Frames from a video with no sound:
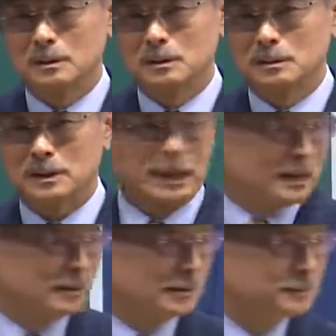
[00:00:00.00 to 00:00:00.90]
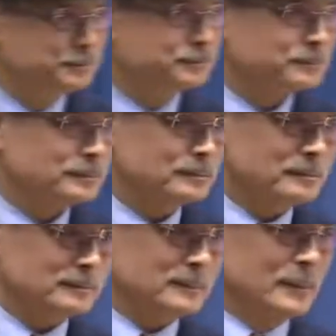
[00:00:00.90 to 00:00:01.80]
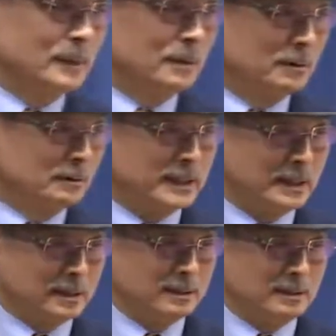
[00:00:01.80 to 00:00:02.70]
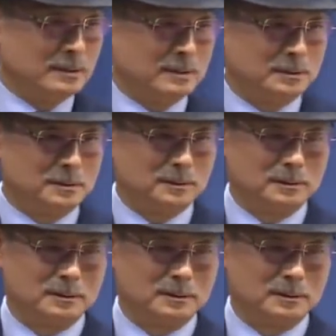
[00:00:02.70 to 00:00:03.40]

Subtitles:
A few days ago, I went to the bank